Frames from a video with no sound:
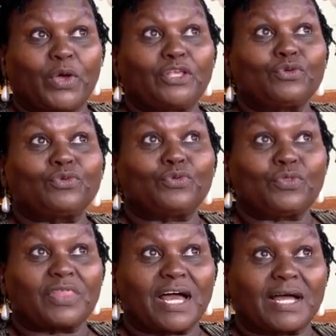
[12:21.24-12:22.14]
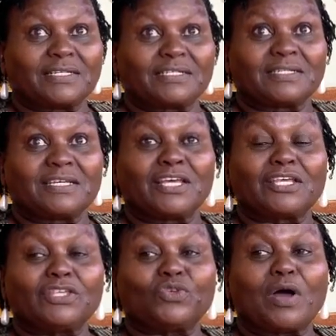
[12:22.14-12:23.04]
When you do that,
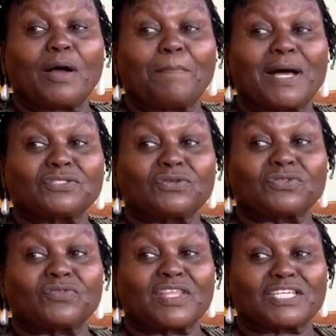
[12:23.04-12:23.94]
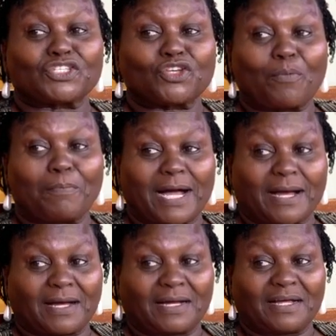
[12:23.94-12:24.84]
your muscles of the
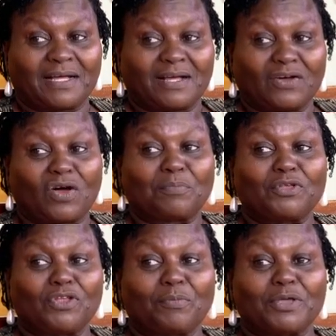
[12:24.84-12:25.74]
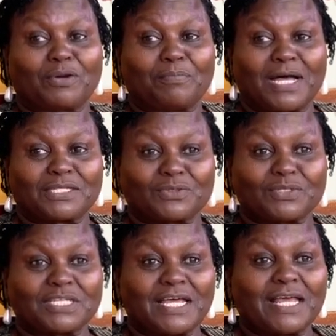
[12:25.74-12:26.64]
stomach or abdominal
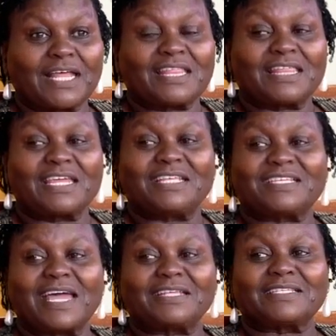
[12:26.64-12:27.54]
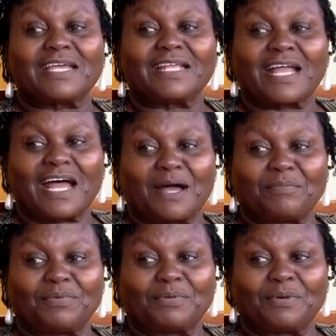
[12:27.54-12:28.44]
muscles, they tighten
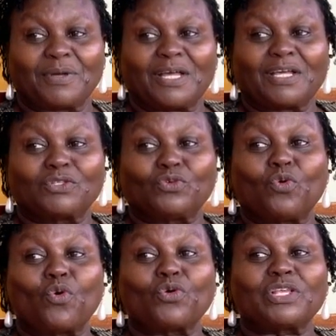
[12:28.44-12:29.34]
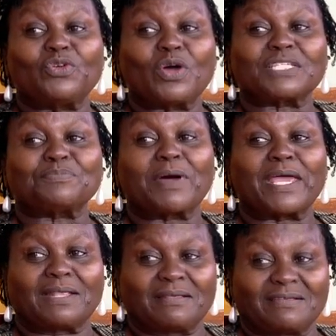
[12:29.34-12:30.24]
up to hold your
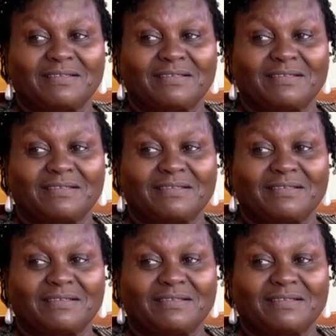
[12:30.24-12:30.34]
spine.